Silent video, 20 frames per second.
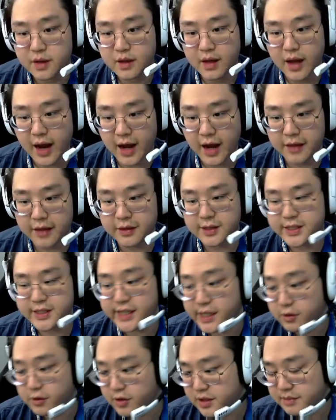And the
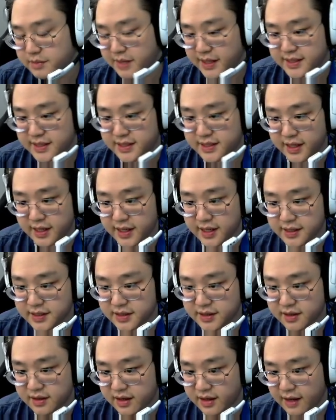secret to my
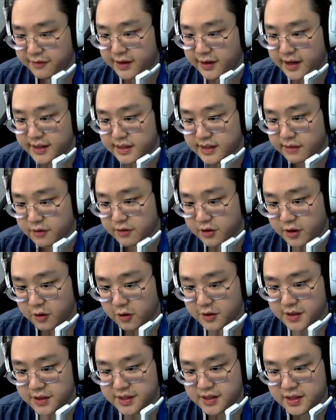CS, if you guys ever
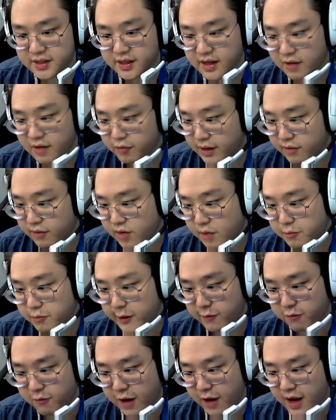notice, whenever I
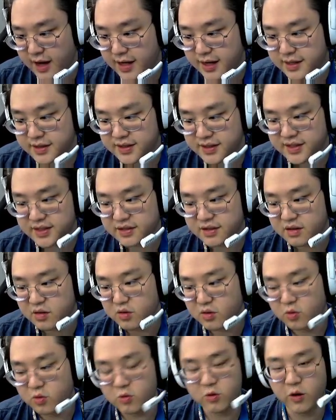play Ryze,
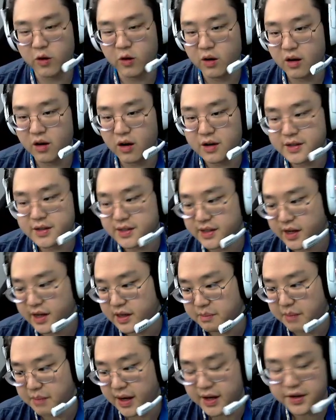or honestly any
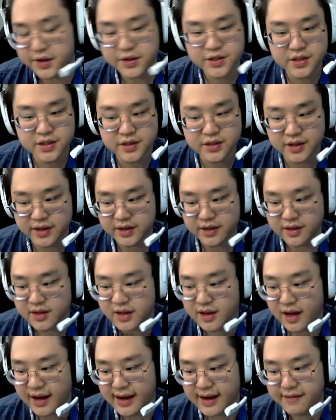mage, like,
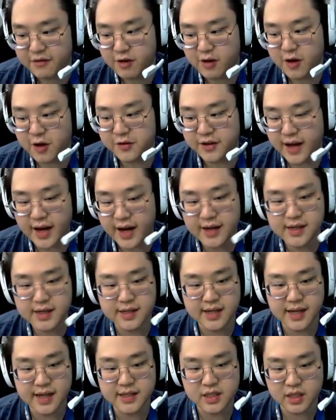I have around 9 to
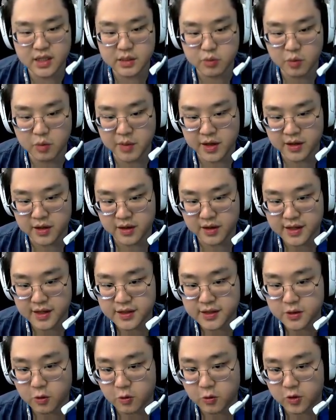10 CS per minute in
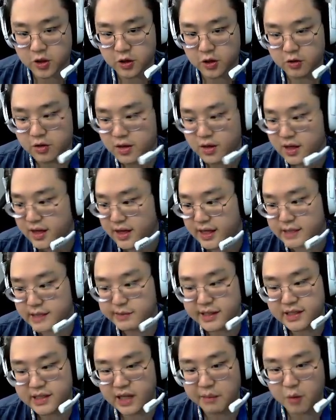solo queue. It's
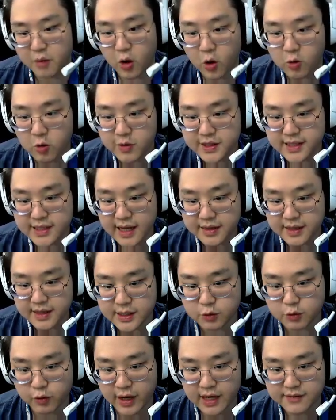because I'm always at
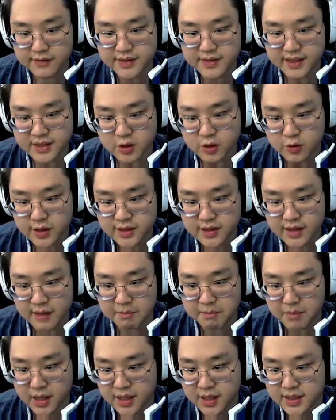waves as soon as they
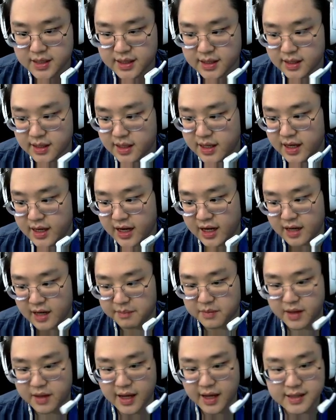meet, and I'm
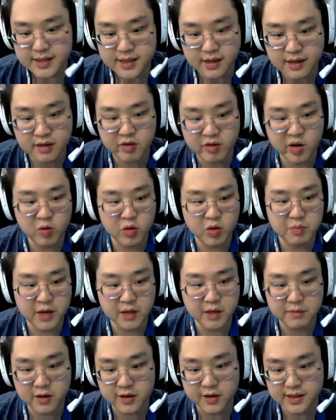insta-clearing with my
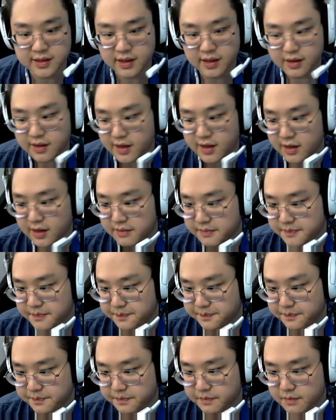abilities like that.
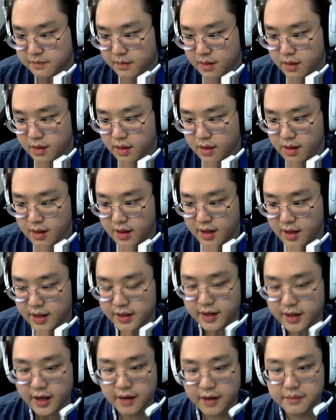
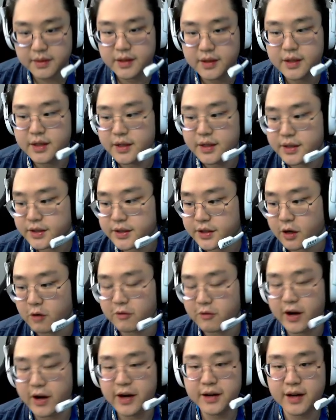Okay, so
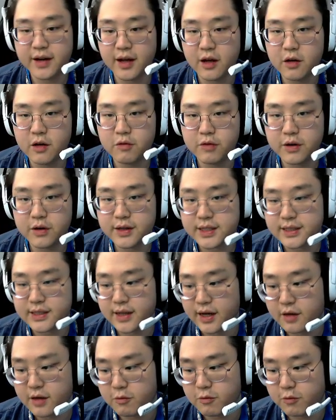right now we're in a
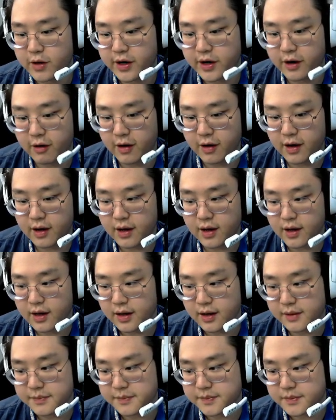state where
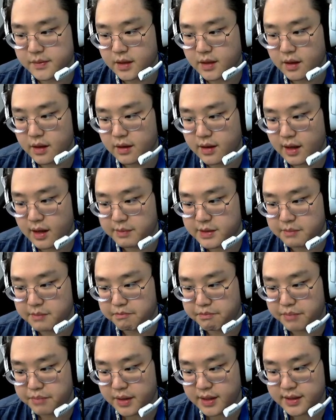game's a
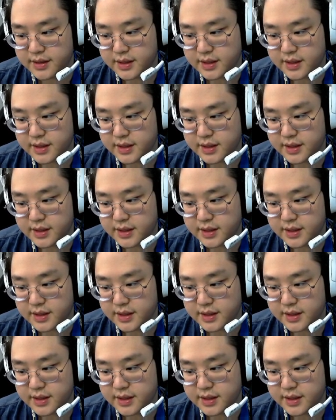bit...